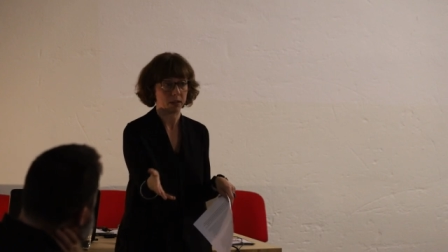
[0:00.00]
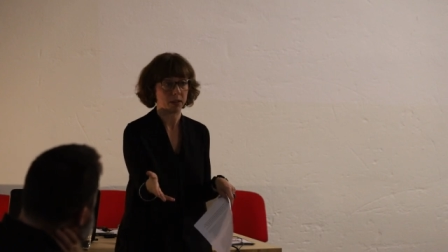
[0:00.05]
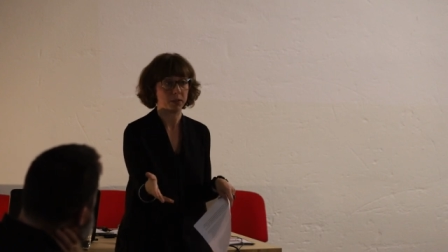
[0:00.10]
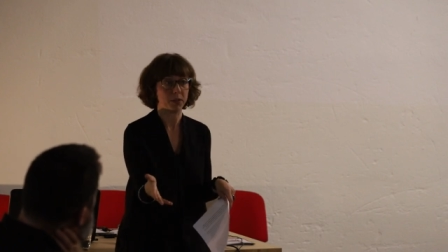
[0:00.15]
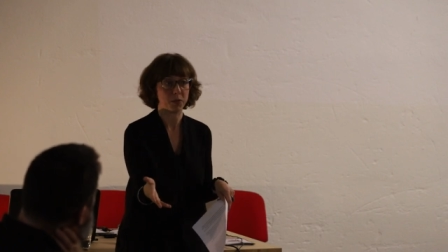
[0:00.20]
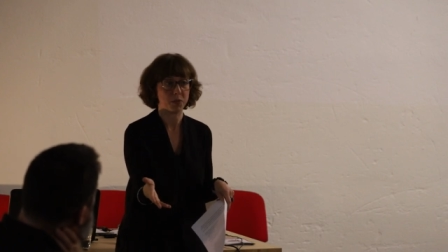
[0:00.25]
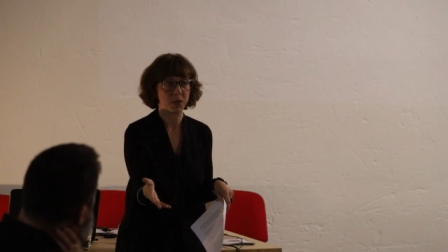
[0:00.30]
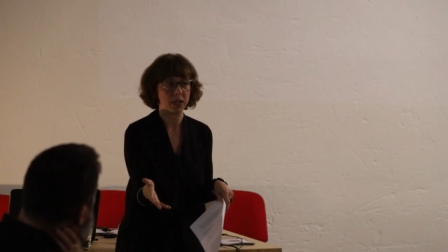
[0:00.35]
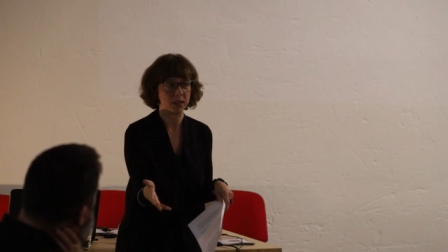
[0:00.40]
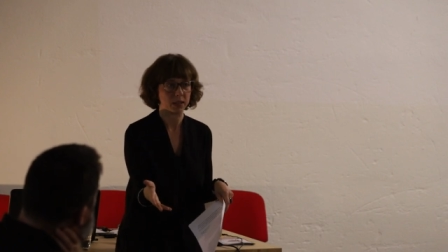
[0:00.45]
because
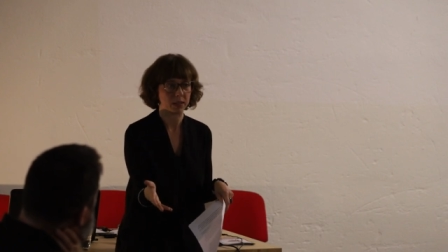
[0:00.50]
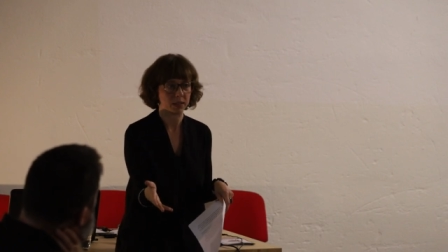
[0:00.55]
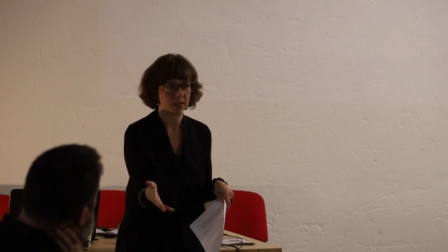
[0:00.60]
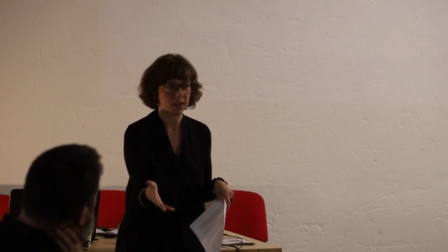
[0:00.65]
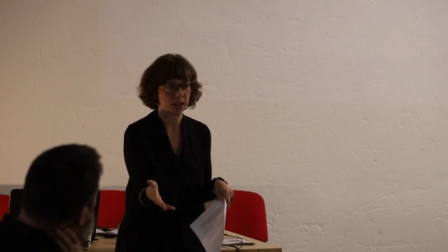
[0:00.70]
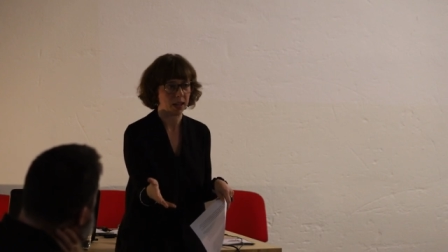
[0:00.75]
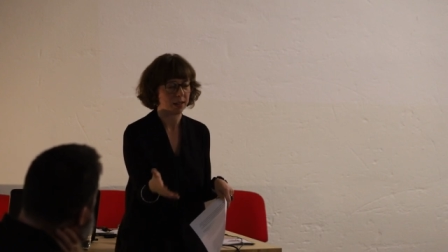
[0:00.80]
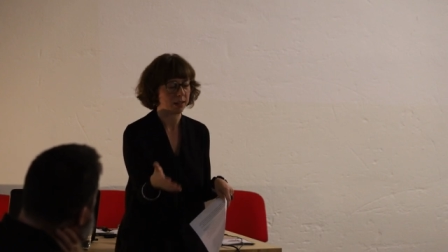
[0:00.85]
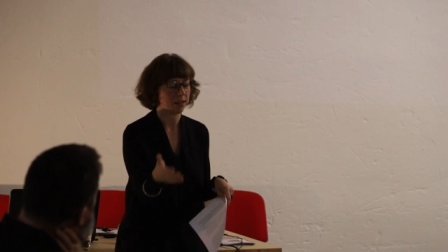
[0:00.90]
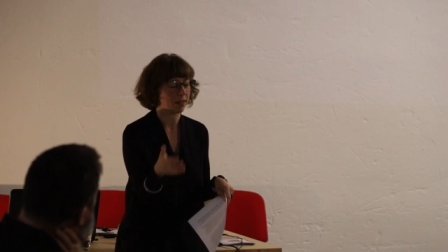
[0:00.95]
of the
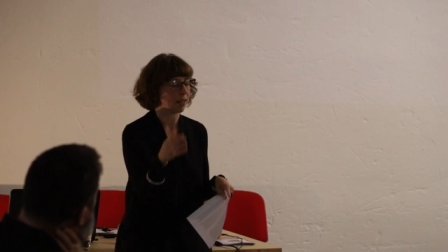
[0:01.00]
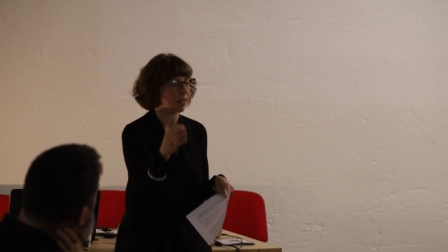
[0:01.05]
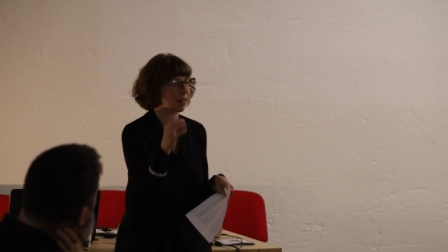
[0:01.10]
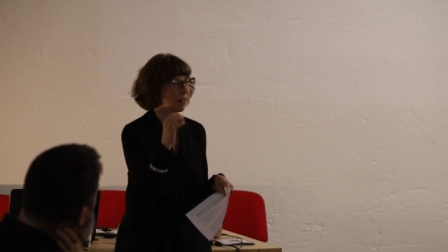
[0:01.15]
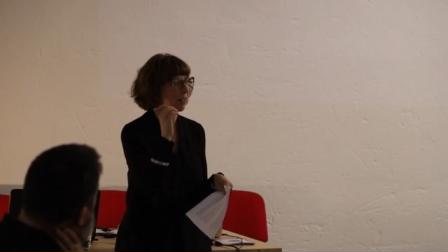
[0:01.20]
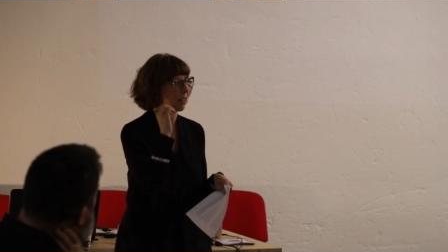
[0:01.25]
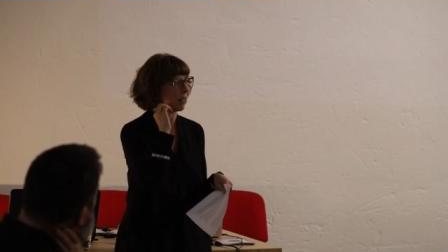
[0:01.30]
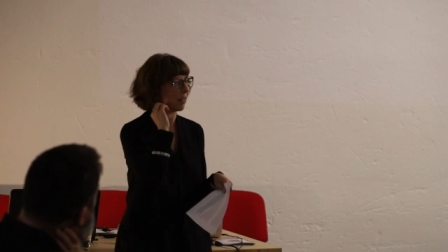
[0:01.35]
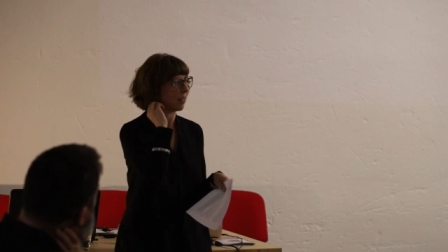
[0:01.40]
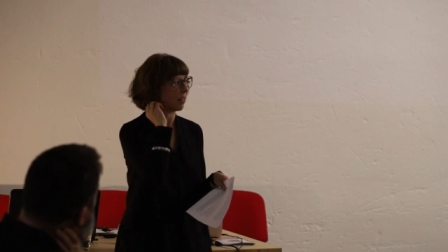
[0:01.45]
reason that
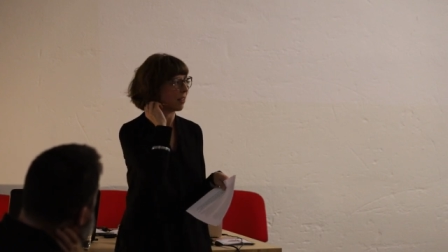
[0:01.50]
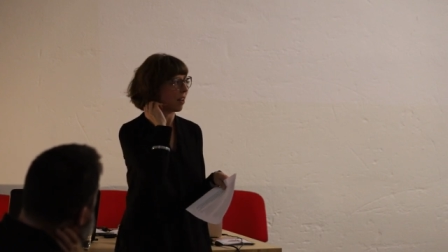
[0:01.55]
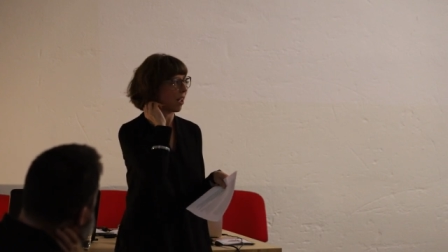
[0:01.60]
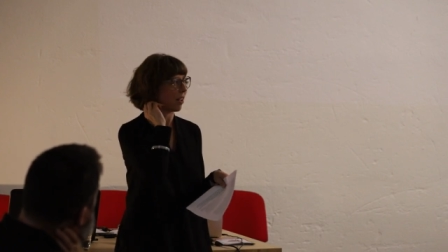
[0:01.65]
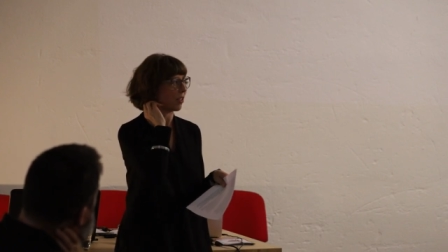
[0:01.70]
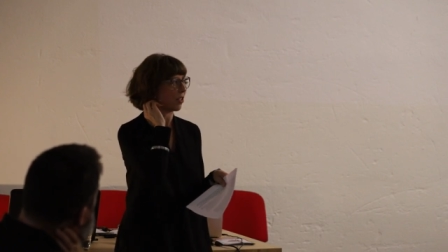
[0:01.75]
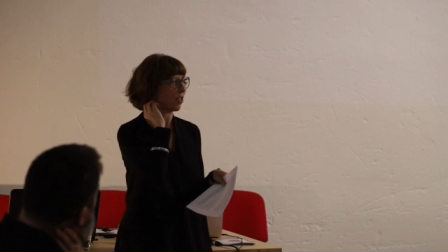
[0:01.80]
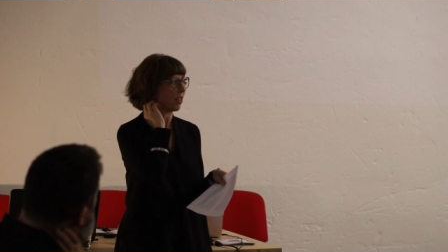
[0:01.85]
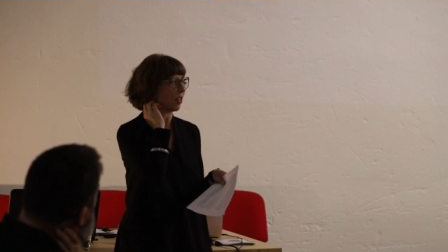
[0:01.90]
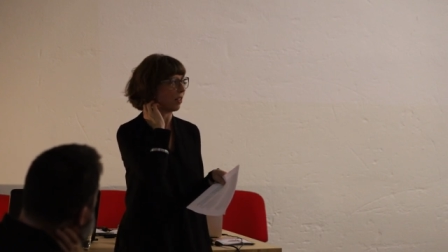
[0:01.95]
uh,
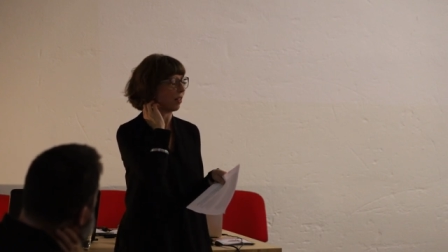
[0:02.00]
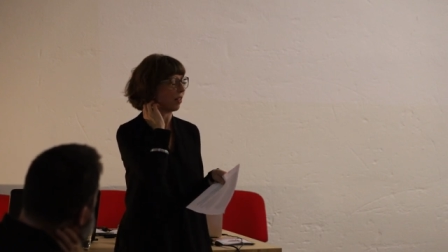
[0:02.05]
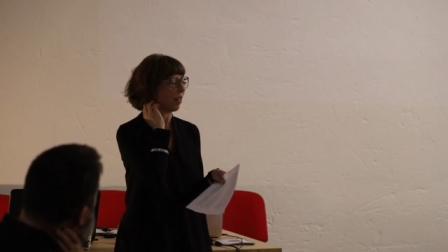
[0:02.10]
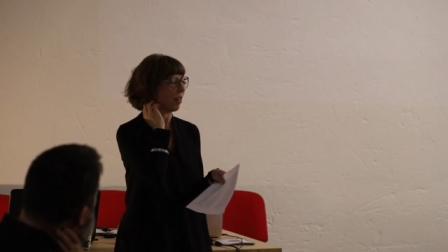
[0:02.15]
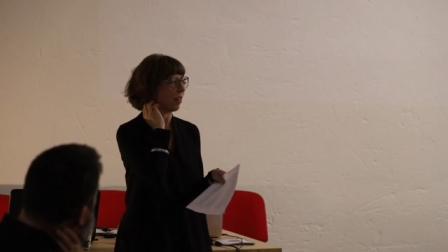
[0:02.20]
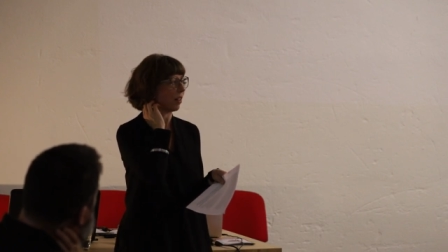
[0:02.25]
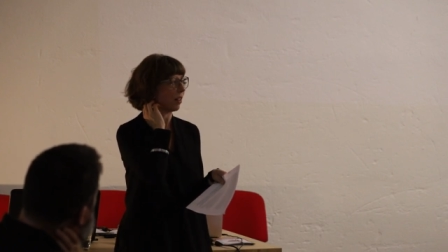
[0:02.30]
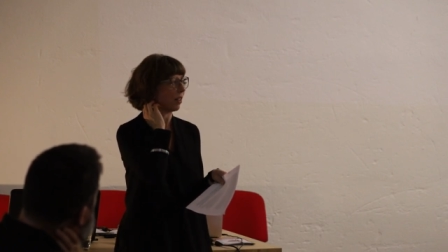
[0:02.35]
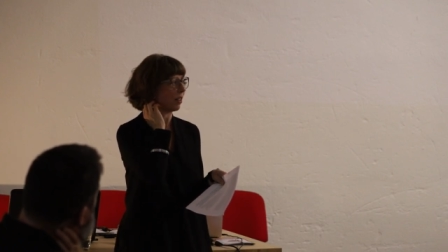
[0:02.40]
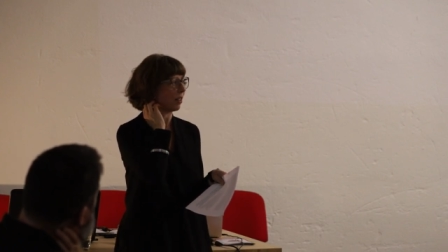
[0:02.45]
Nagy
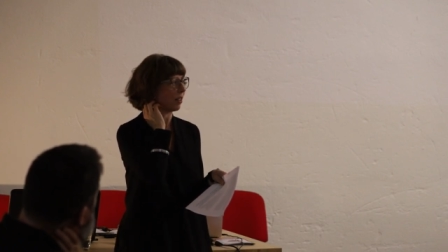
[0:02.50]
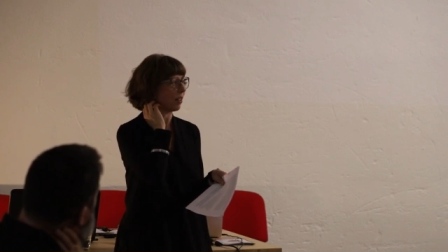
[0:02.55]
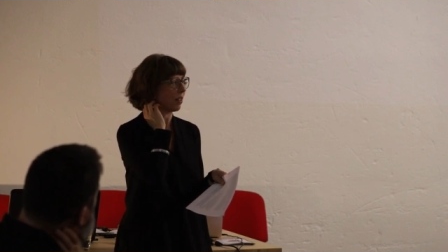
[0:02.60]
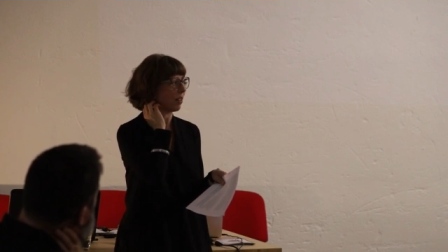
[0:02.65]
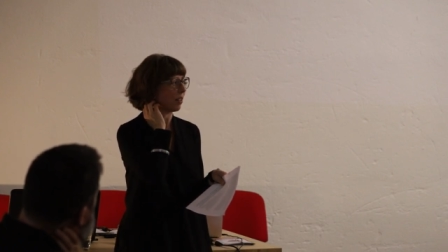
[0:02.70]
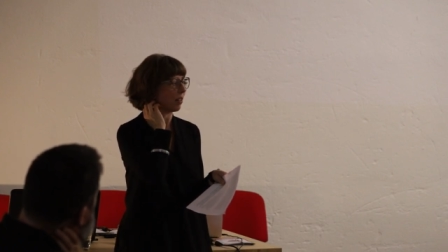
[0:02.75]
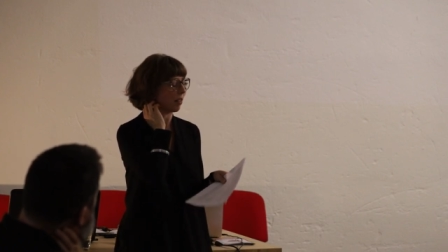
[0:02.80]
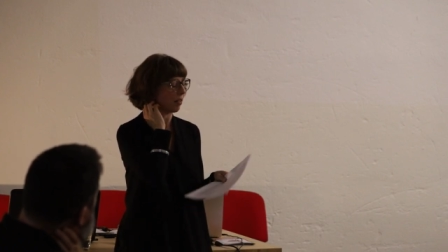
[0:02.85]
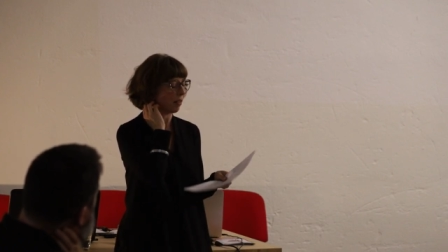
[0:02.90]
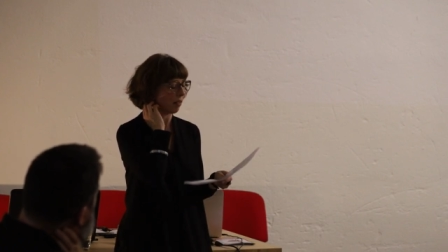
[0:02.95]
uh,
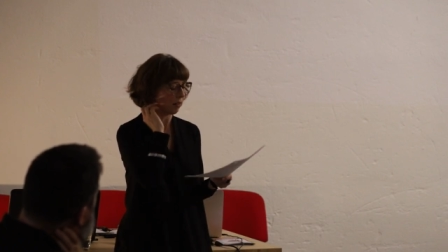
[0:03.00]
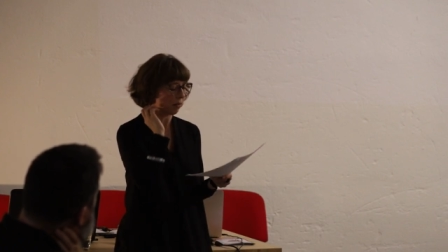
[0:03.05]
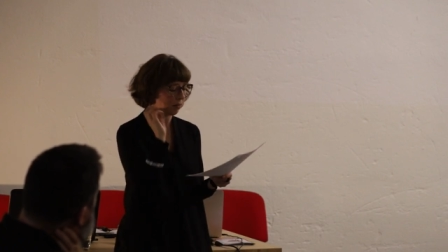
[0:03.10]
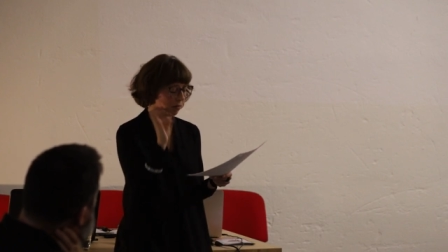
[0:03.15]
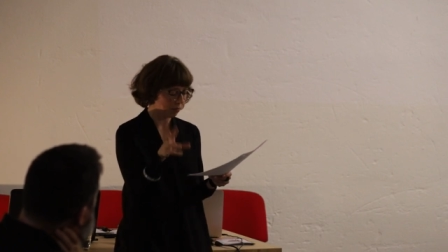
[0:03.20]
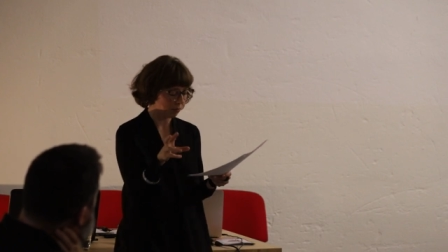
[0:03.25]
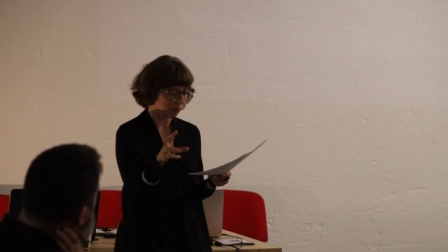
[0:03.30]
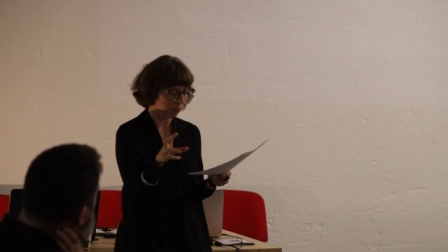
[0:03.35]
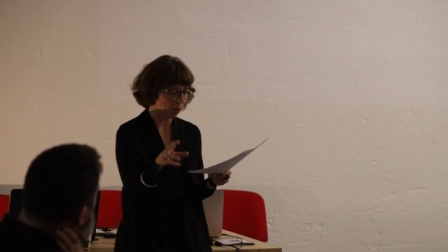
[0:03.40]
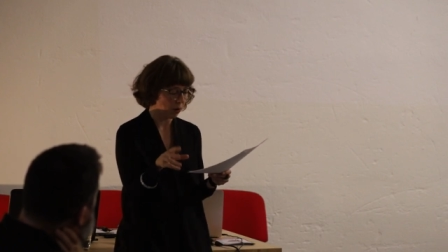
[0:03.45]
uh,
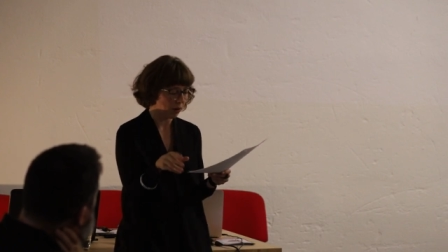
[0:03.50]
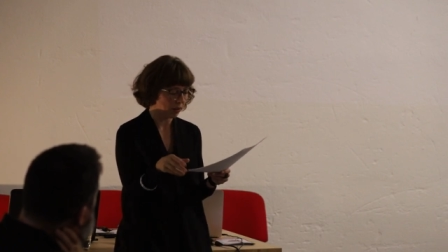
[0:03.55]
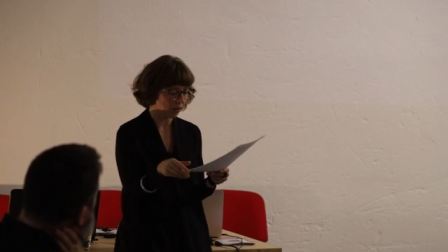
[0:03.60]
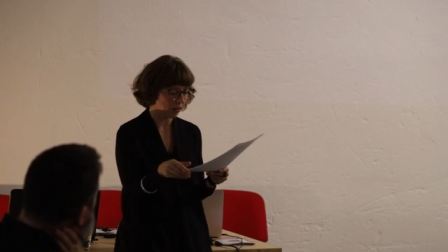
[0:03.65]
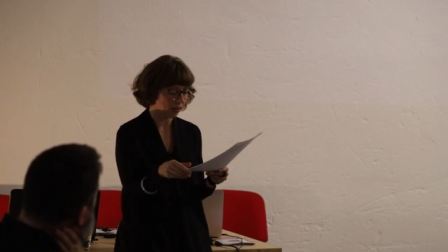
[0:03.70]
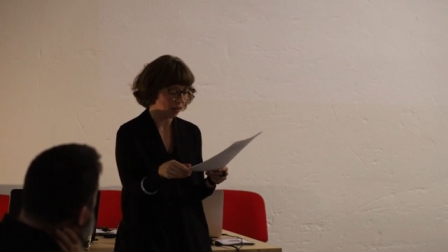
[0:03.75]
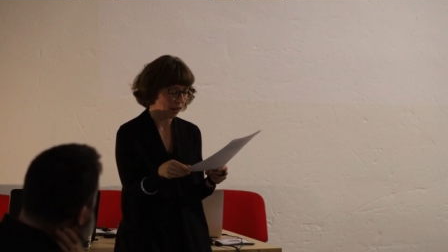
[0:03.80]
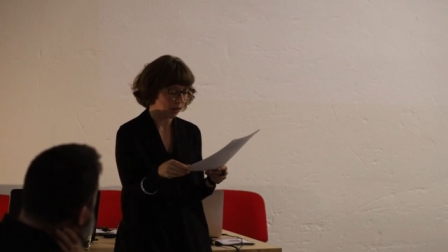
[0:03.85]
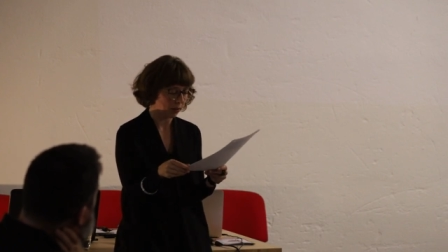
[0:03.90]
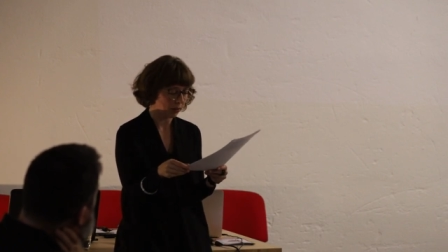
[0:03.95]

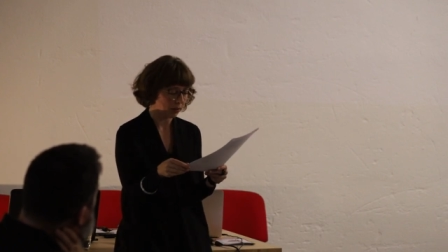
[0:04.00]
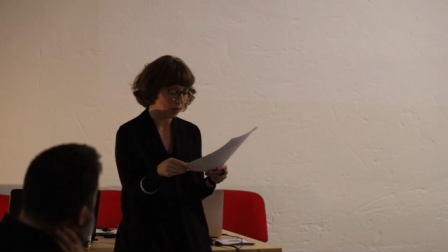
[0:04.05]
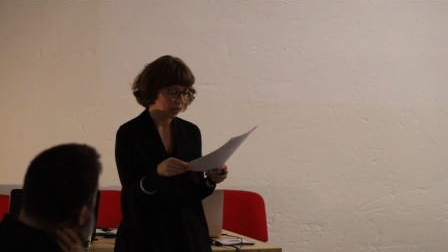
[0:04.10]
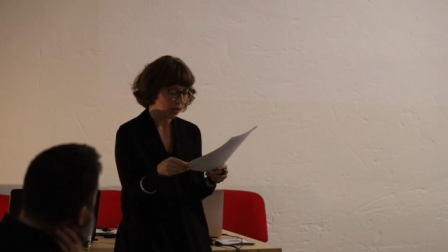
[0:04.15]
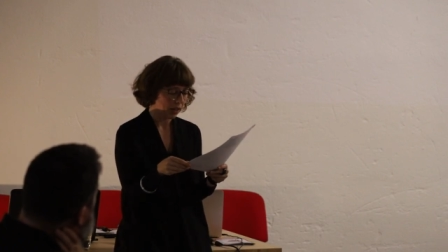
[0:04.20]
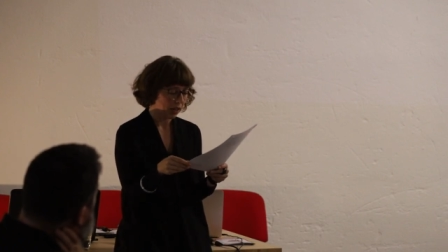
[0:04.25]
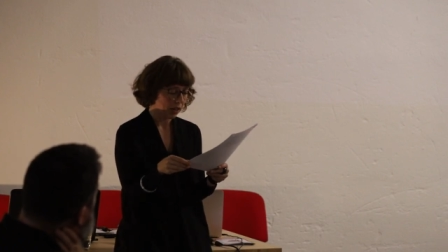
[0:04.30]
points out.